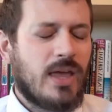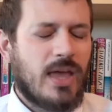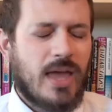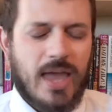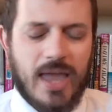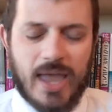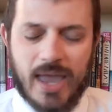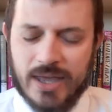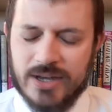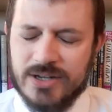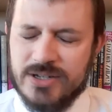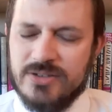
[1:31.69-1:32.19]

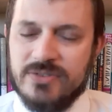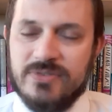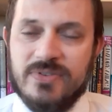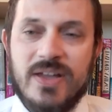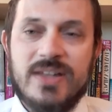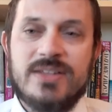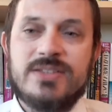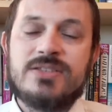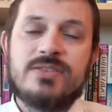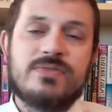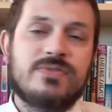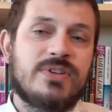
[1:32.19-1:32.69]
And
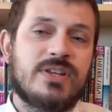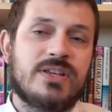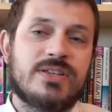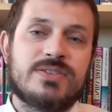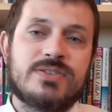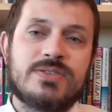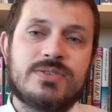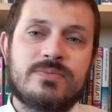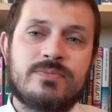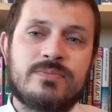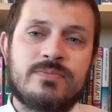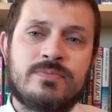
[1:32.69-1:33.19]

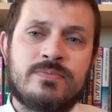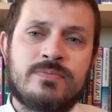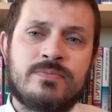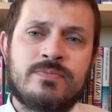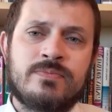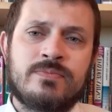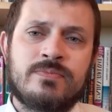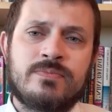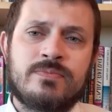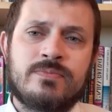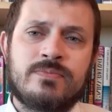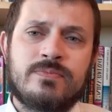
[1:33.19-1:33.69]
defensiveness
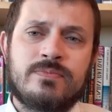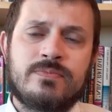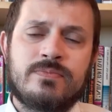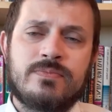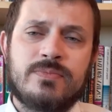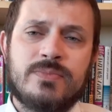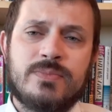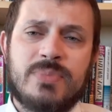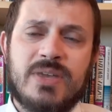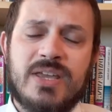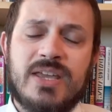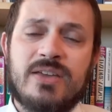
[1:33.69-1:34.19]

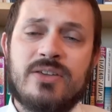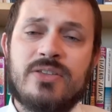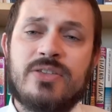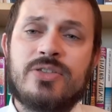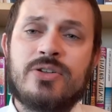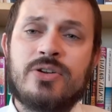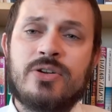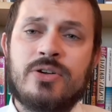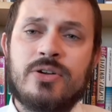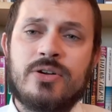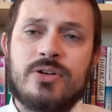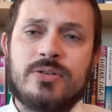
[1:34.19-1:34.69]
being a
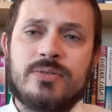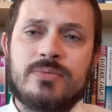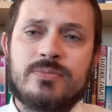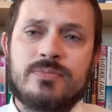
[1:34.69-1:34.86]
third.